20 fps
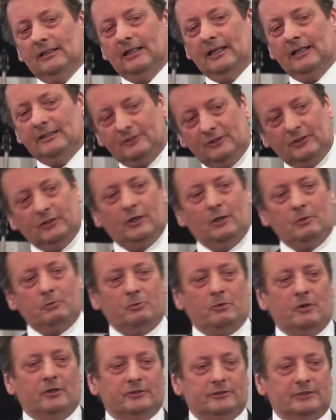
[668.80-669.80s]
And you know
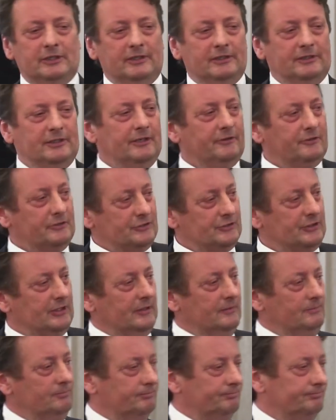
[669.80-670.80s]
what de Ladera
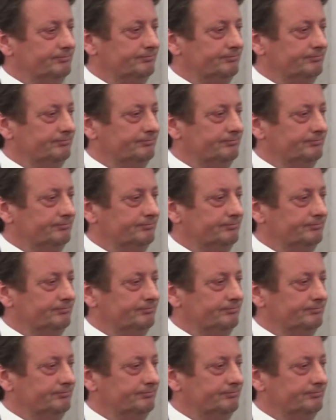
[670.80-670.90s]
said?